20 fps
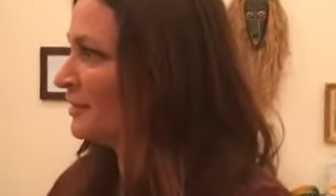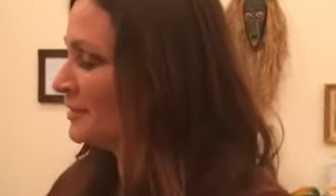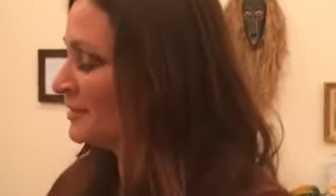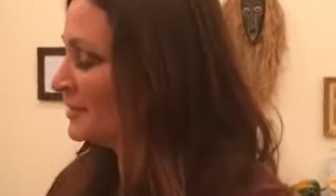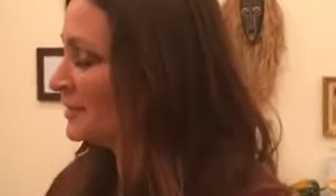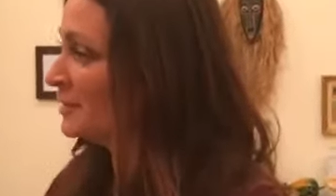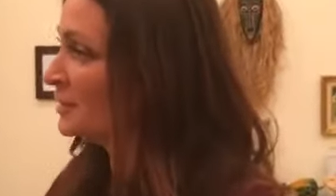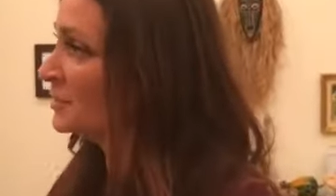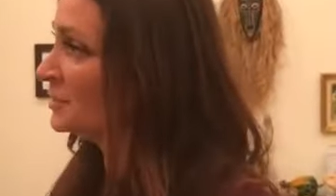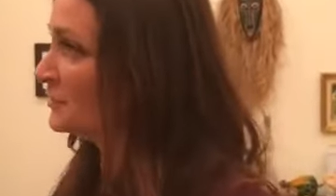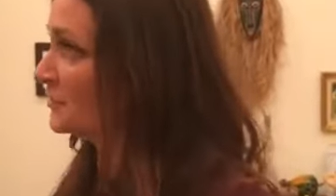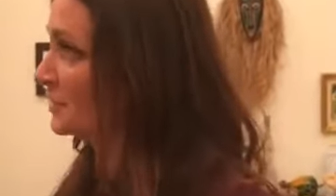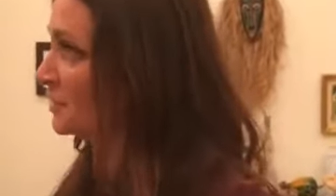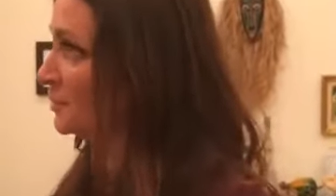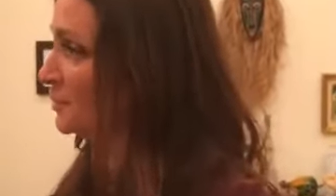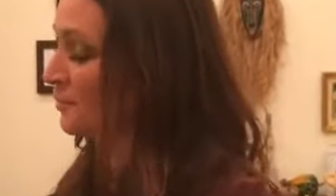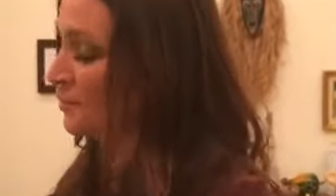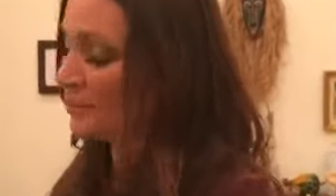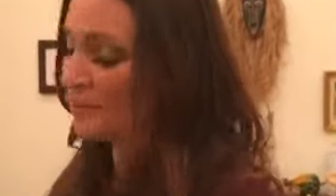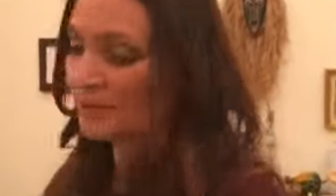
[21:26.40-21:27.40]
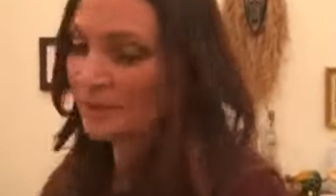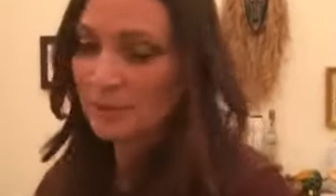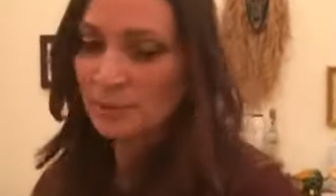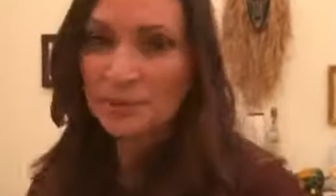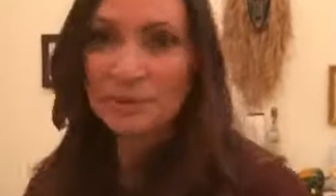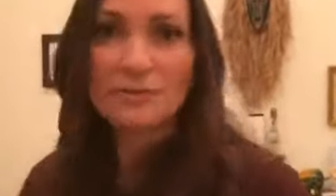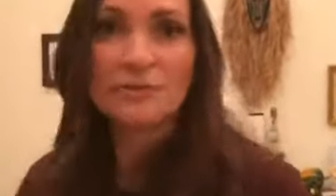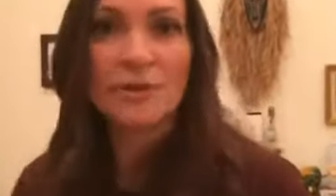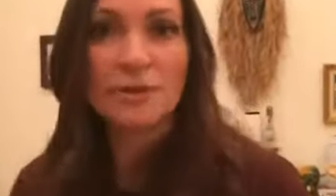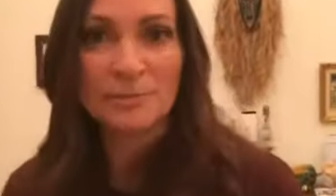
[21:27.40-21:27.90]
it's an individual thing
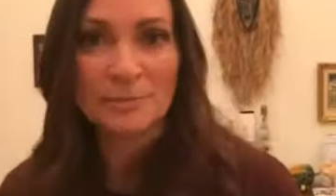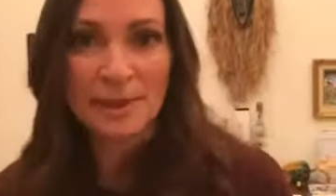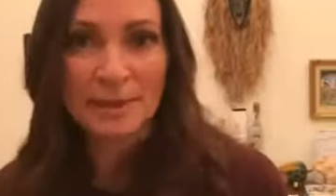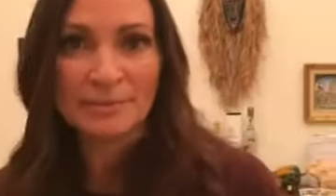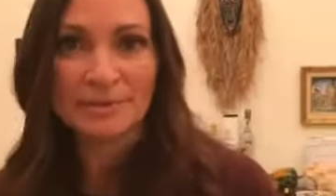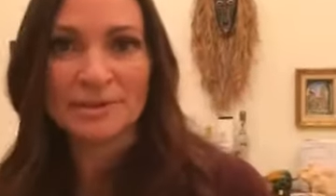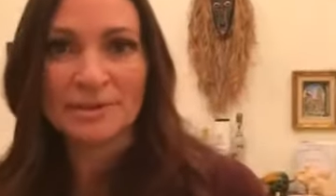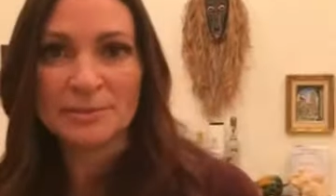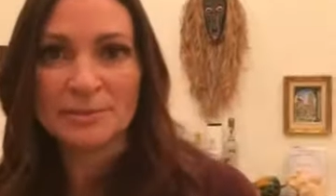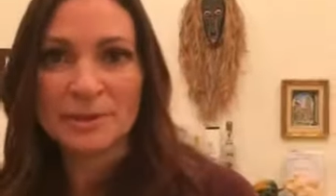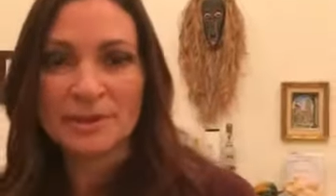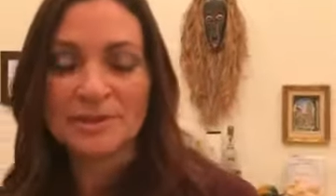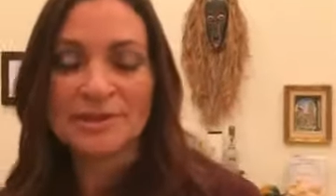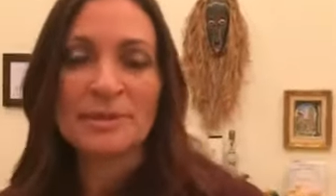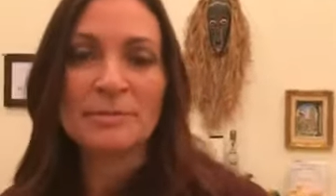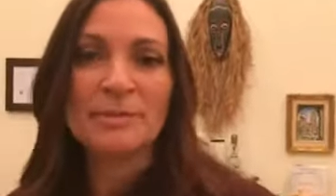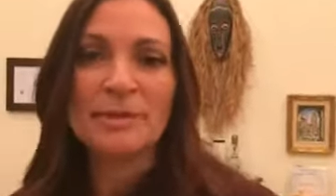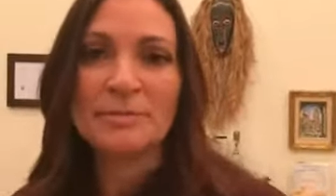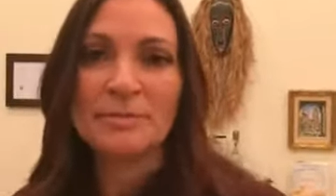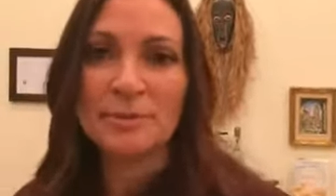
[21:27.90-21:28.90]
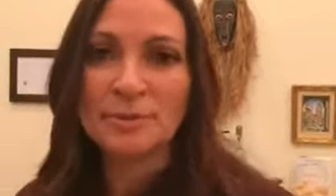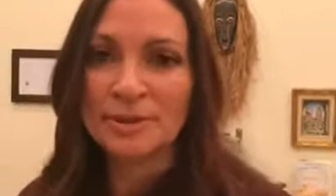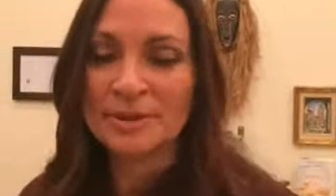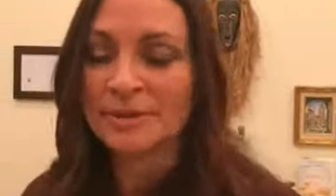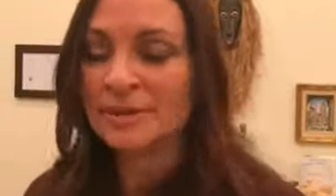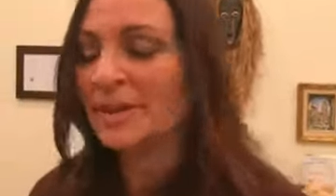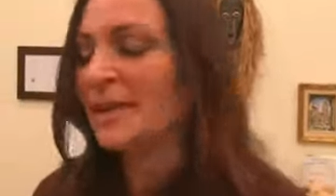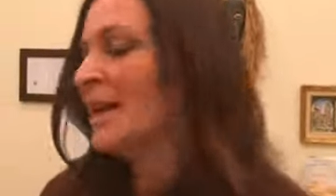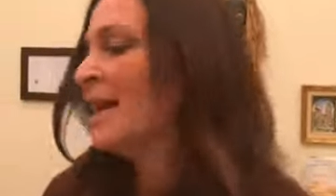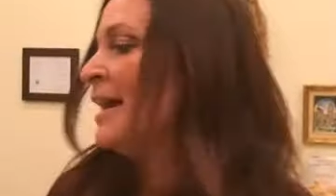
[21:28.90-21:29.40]
with FODMAPs as well. Some people can
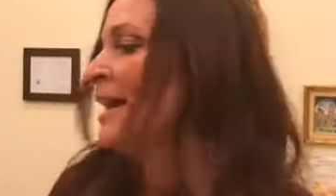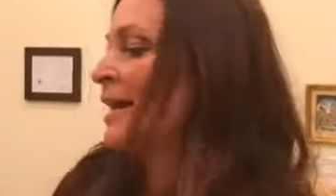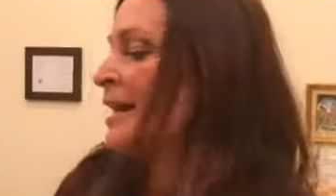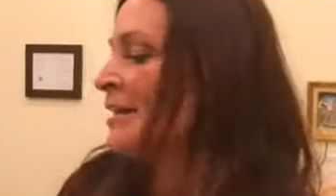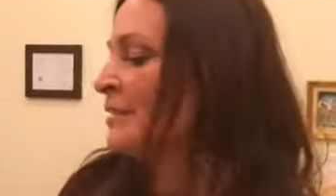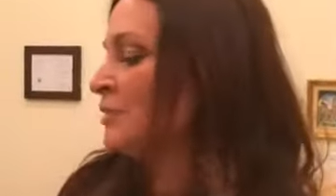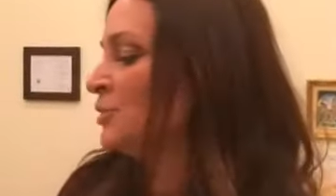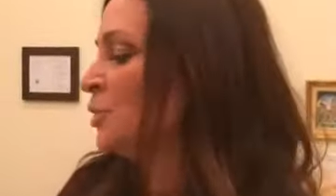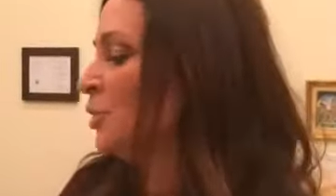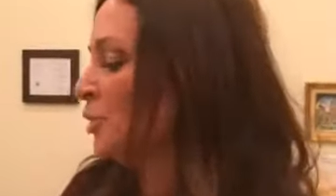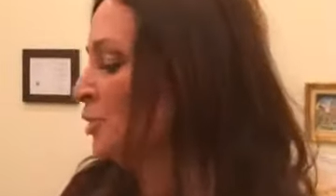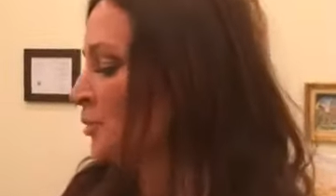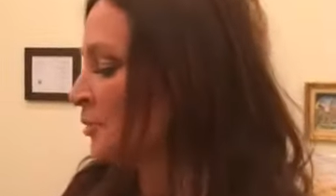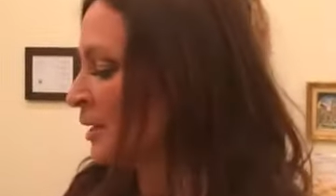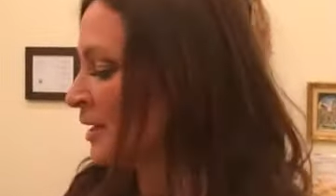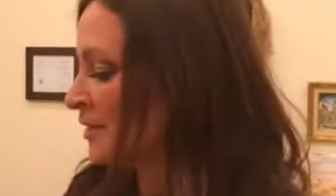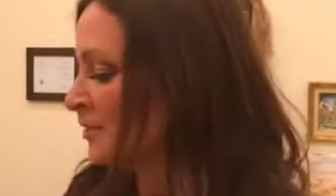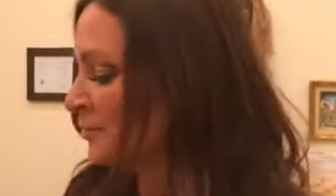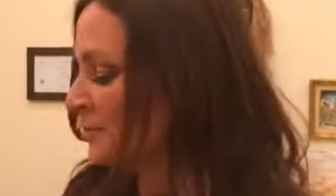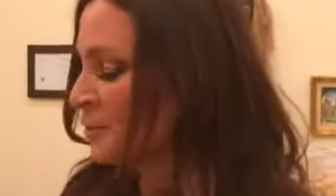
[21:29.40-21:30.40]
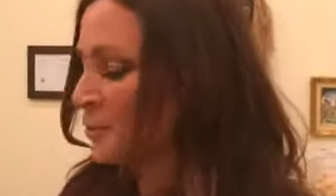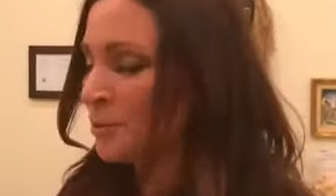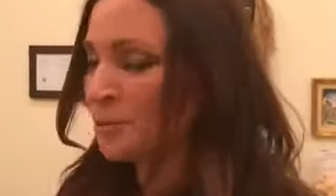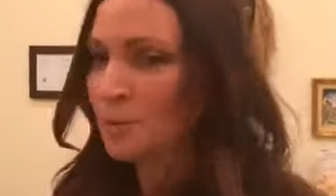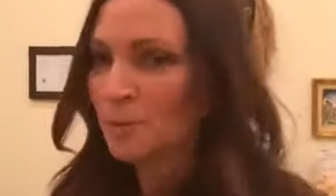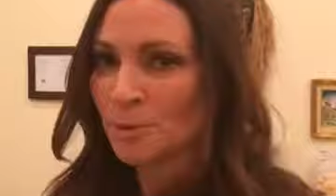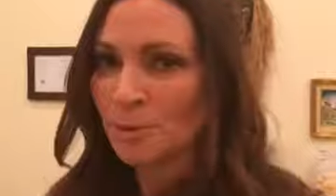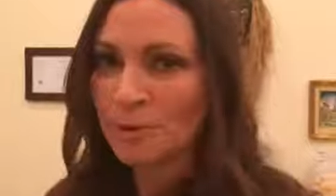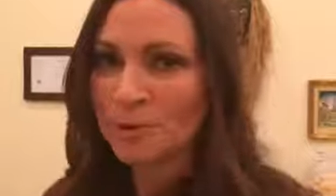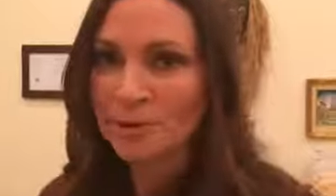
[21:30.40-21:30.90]
tolerate, a
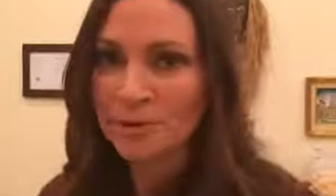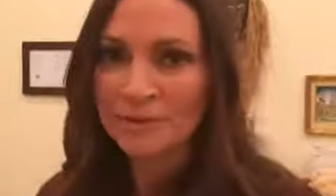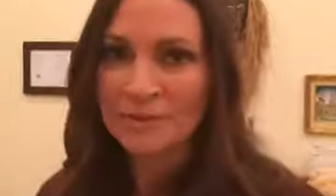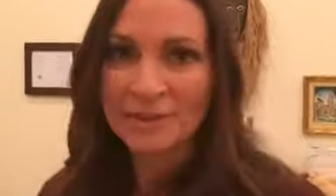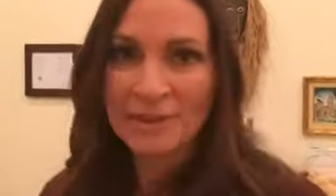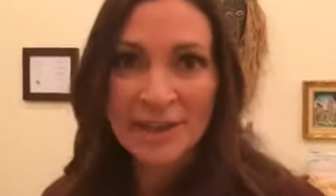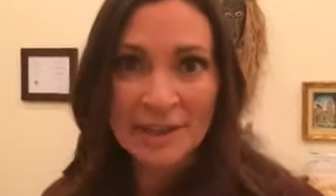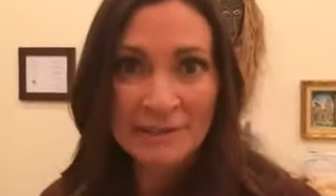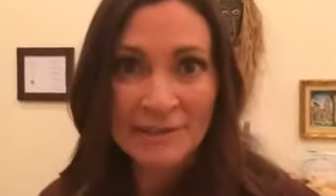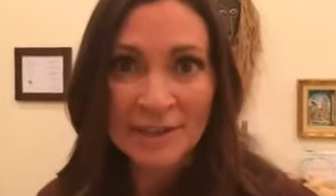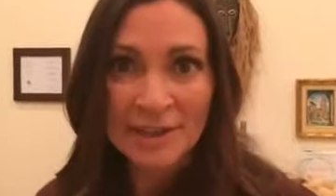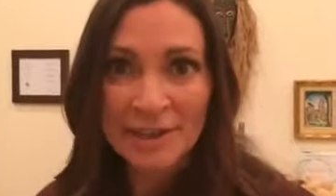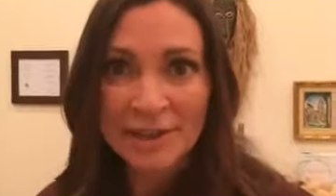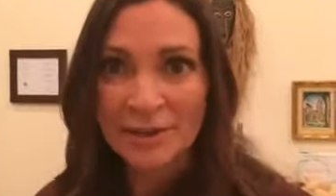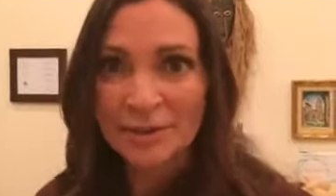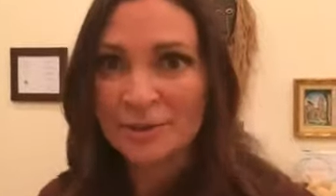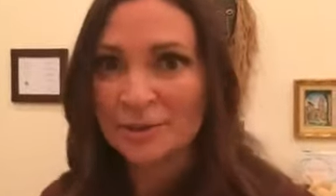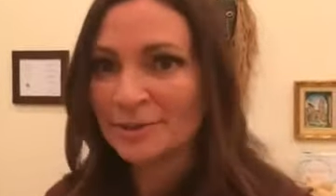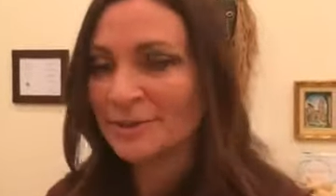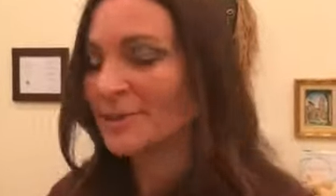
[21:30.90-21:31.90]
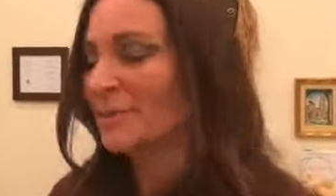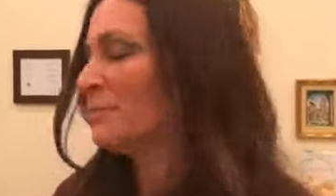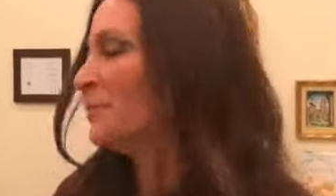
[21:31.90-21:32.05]
quarter of an avocado. Some